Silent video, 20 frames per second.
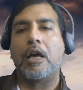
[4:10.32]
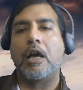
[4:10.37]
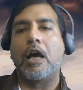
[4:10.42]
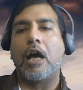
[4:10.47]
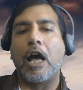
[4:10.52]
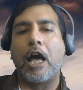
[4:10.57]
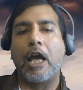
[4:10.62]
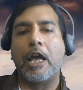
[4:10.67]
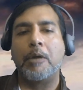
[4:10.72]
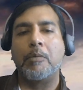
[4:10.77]

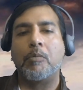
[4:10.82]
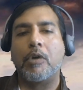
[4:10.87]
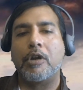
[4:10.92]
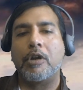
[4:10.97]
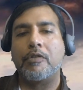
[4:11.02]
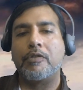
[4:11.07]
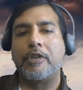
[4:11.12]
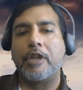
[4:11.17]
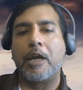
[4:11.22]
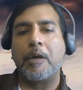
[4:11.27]
I am one
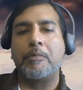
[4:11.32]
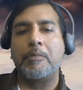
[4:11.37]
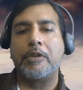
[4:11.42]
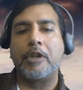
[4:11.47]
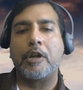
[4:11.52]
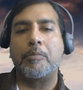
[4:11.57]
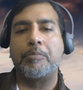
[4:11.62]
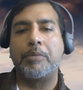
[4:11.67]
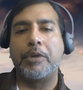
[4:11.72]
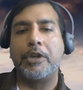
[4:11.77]
of them that
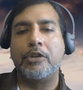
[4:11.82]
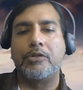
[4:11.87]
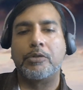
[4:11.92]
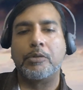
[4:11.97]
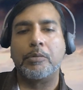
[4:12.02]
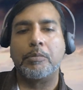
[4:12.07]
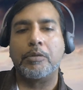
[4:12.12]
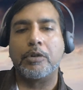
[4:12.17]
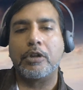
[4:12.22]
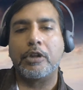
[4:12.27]
are
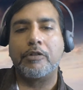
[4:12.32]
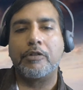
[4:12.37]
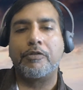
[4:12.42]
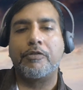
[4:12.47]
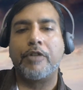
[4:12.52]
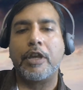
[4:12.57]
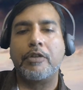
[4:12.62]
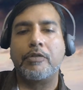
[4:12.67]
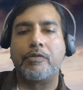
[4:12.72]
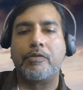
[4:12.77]
peaceable and
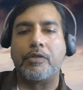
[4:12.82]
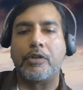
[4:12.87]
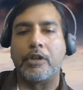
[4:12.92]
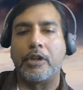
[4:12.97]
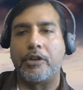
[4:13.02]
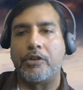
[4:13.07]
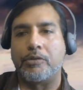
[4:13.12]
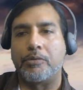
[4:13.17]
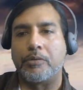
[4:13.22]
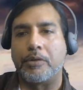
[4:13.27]
faithful in
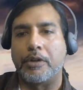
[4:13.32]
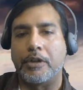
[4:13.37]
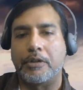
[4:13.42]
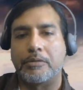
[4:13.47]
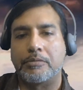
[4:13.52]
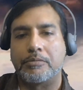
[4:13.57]
Israel.